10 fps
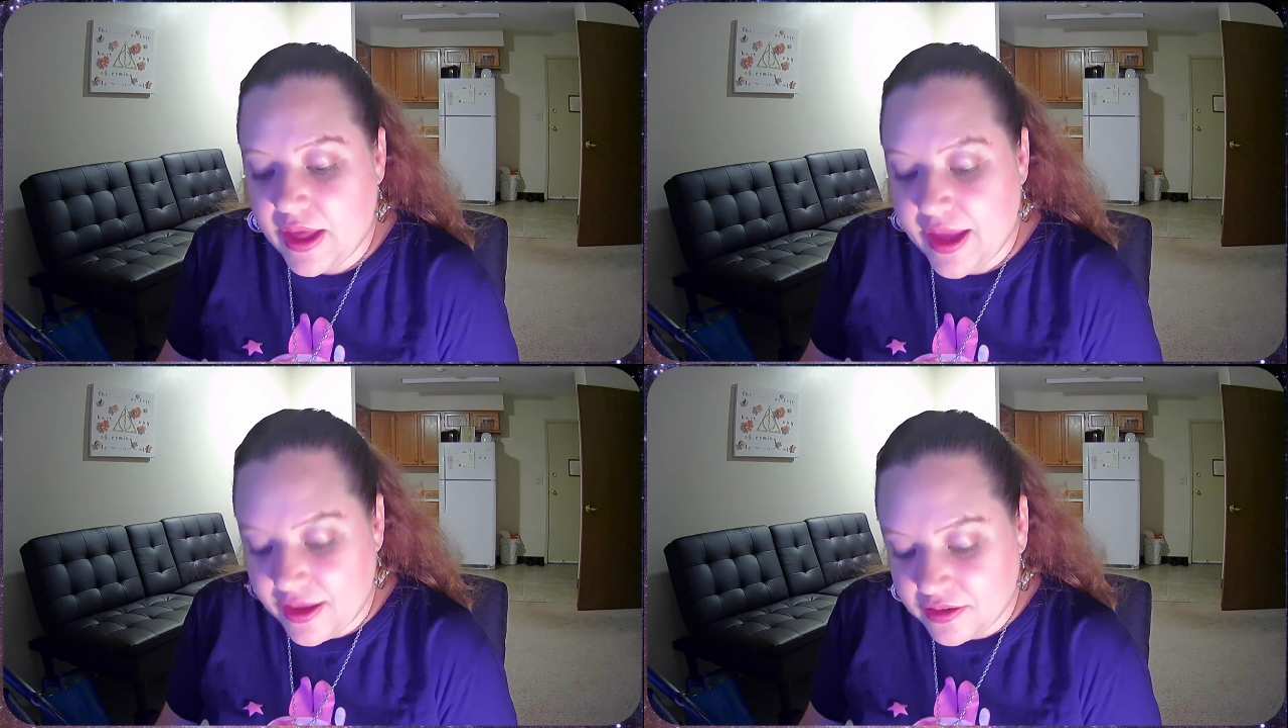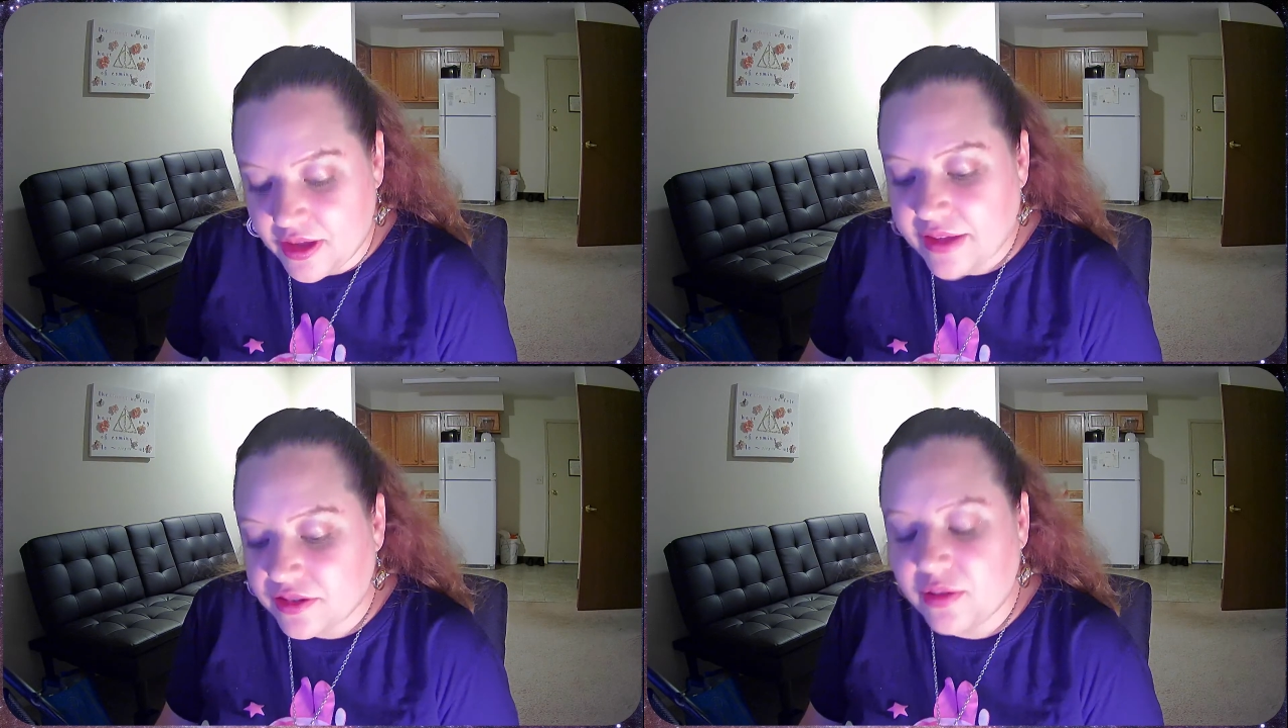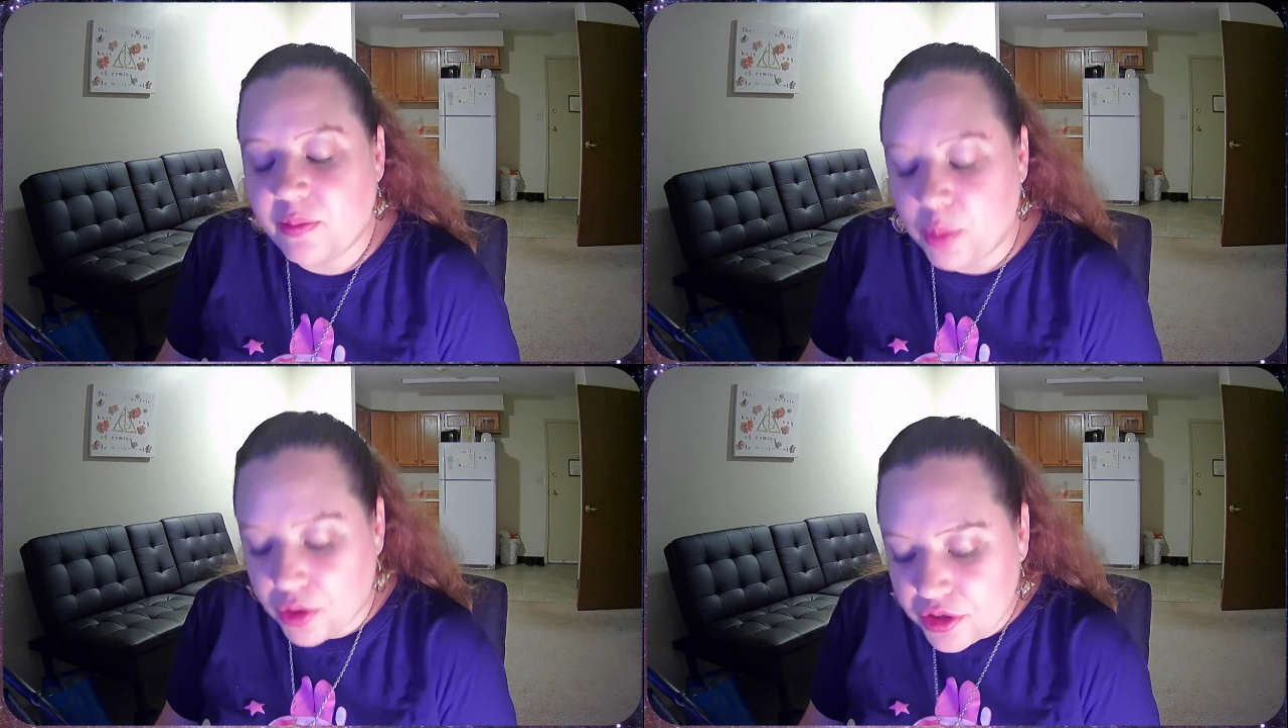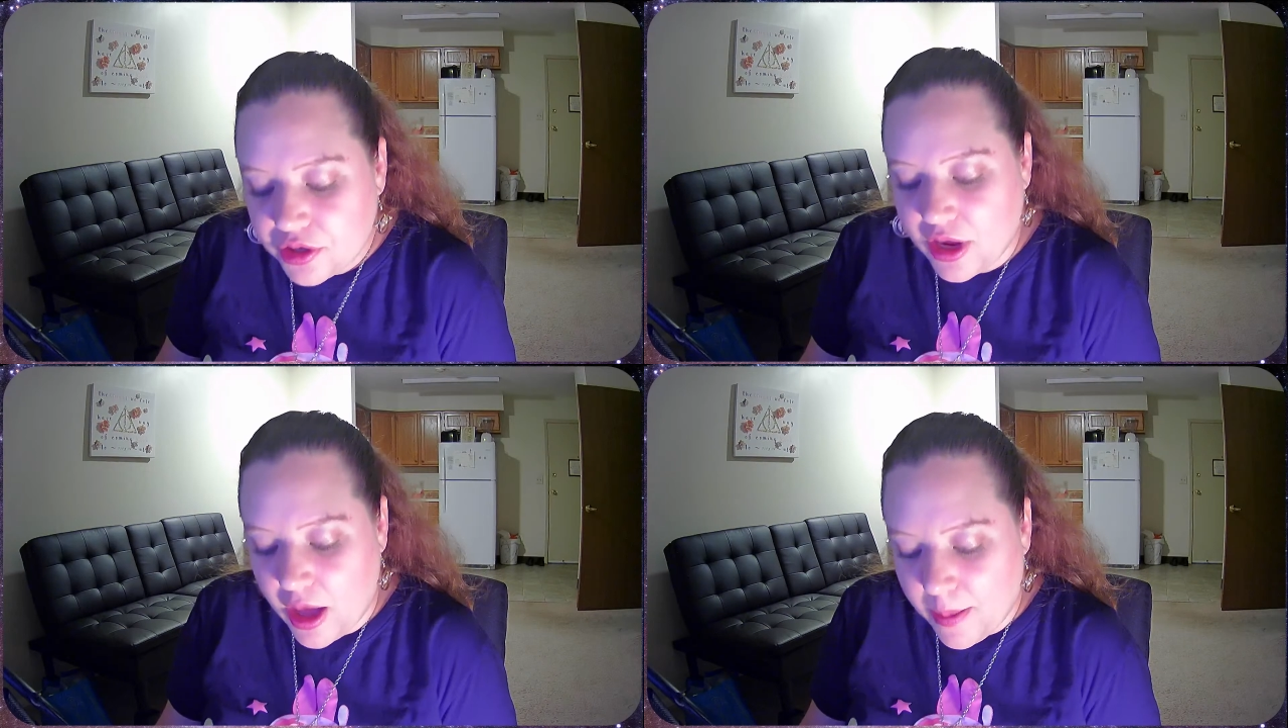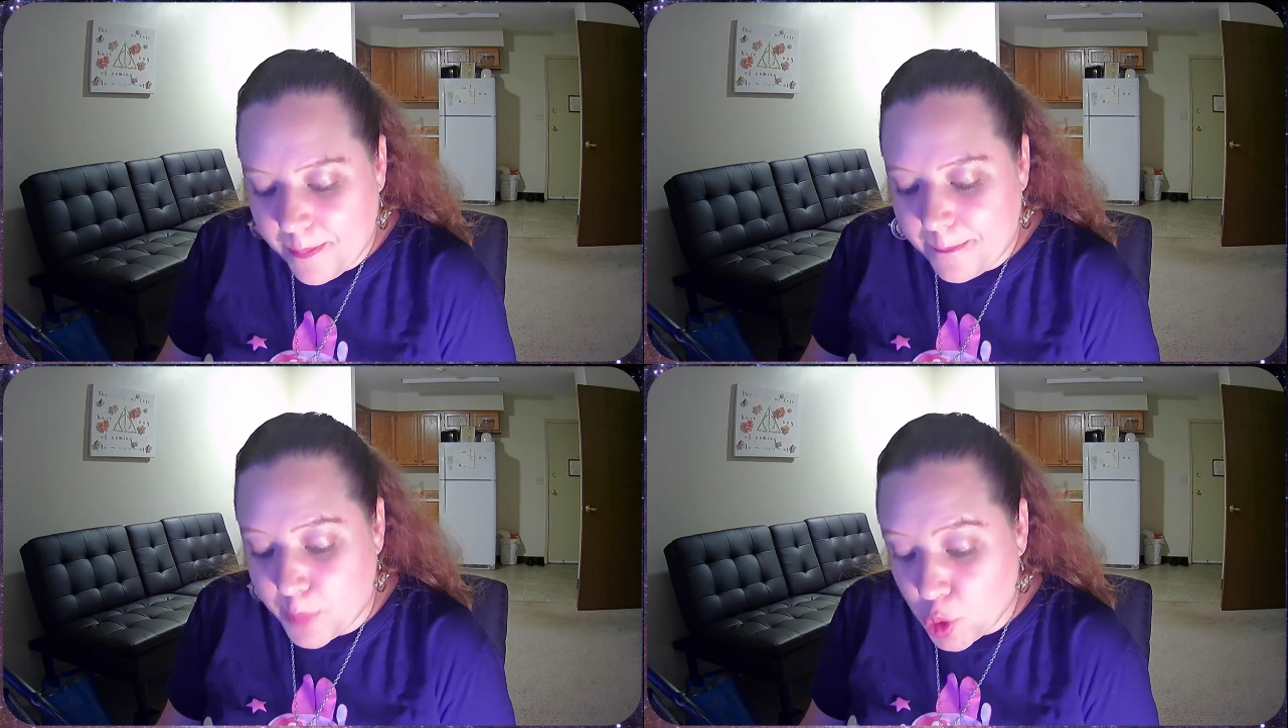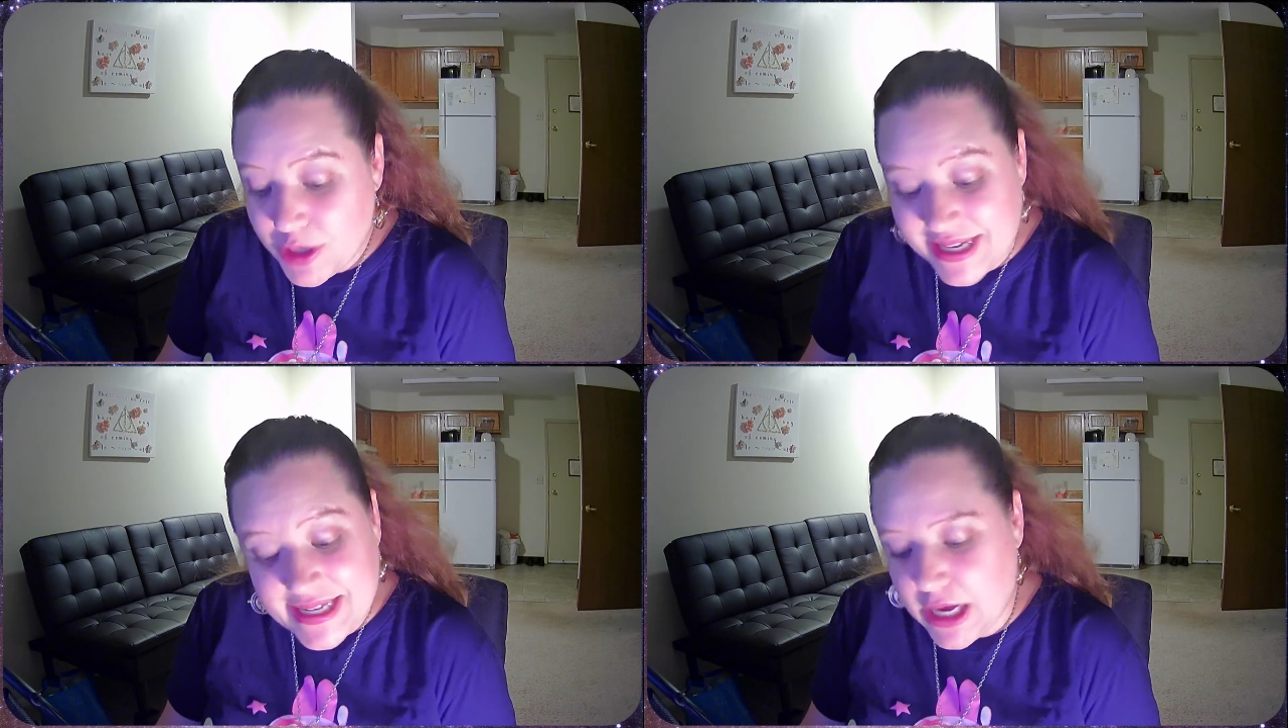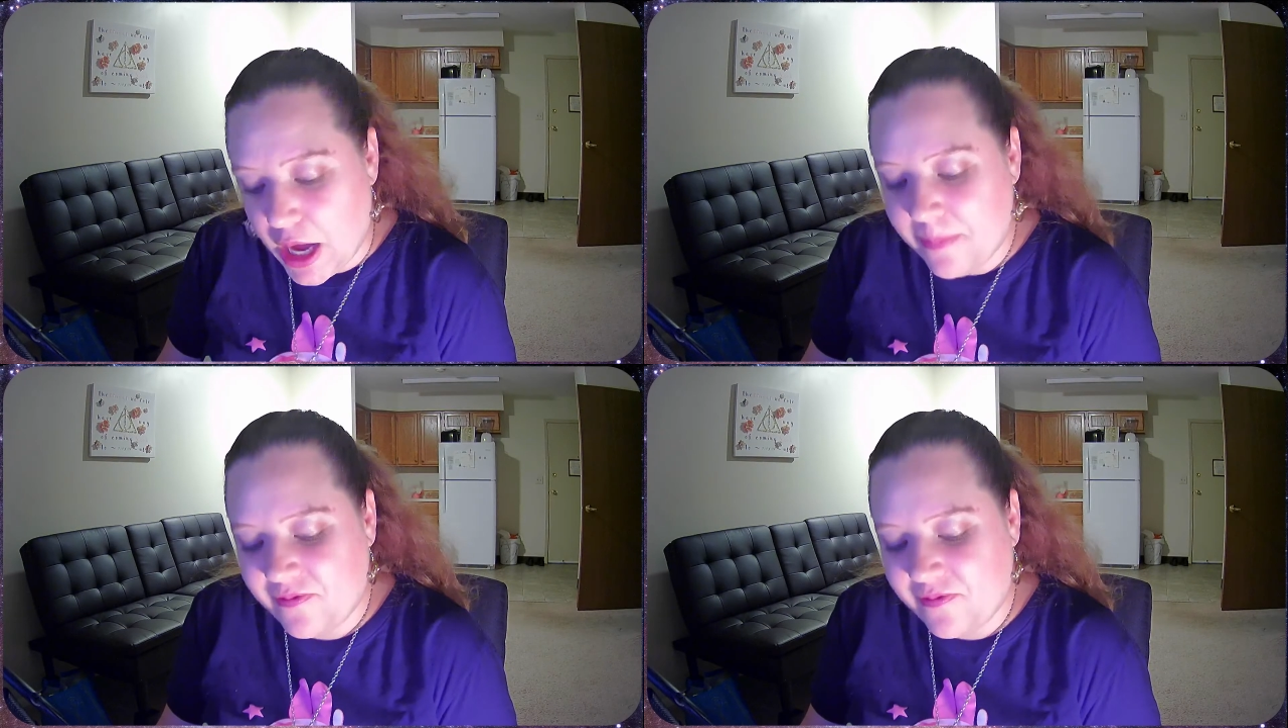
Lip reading: and as the boarded-up